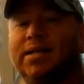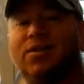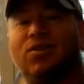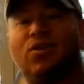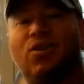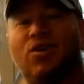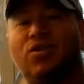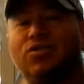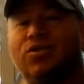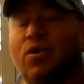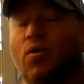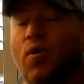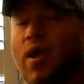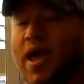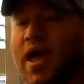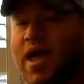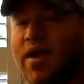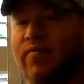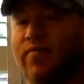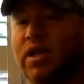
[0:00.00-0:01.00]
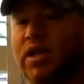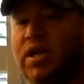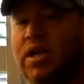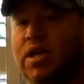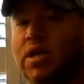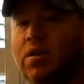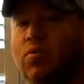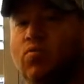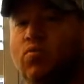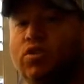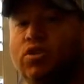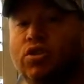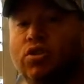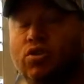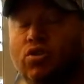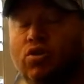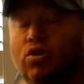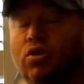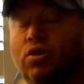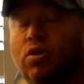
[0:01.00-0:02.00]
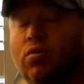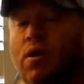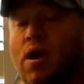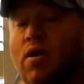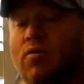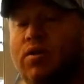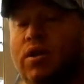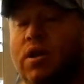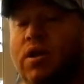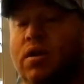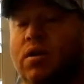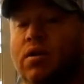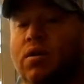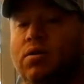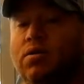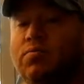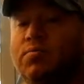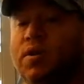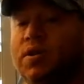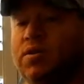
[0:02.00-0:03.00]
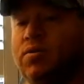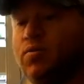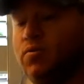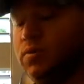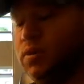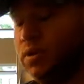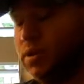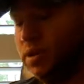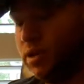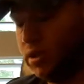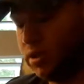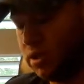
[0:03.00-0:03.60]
They're also heavy, which is good around here, especially